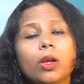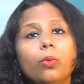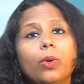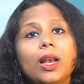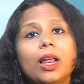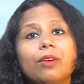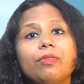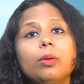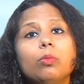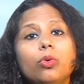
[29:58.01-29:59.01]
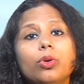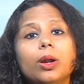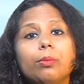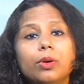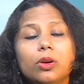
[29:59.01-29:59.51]
while having more
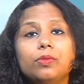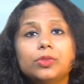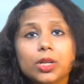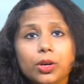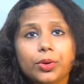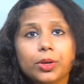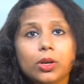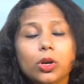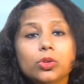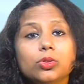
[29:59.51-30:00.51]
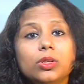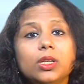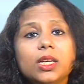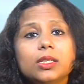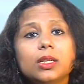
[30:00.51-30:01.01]
number of children. So
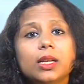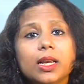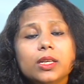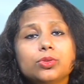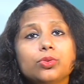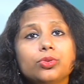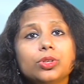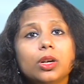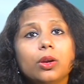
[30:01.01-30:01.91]
this less social